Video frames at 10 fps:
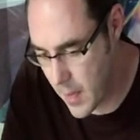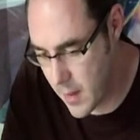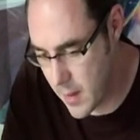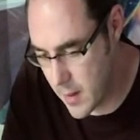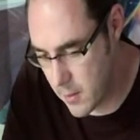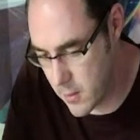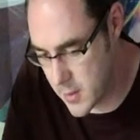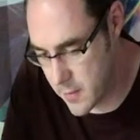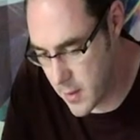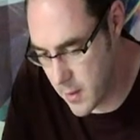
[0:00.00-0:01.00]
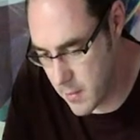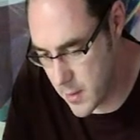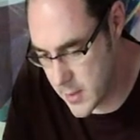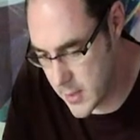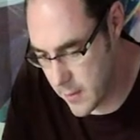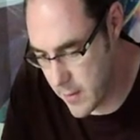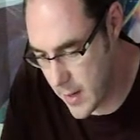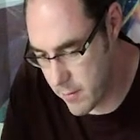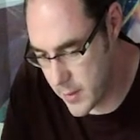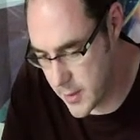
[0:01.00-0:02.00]
Then we've got Divine Mercy. For
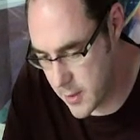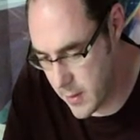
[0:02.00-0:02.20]
every 2